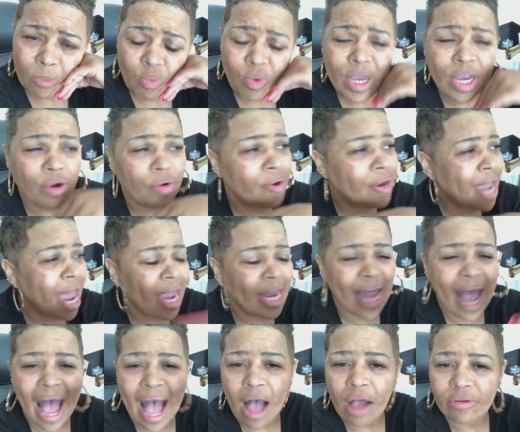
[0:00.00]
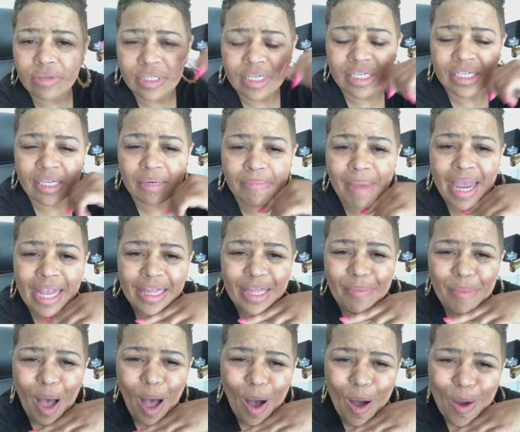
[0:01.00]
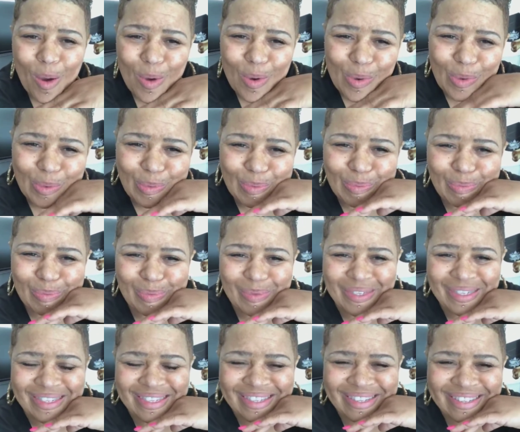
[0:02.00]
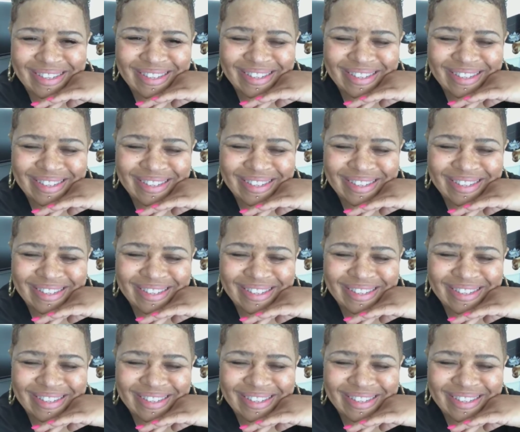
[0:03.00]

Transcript: We create houses and make them homes.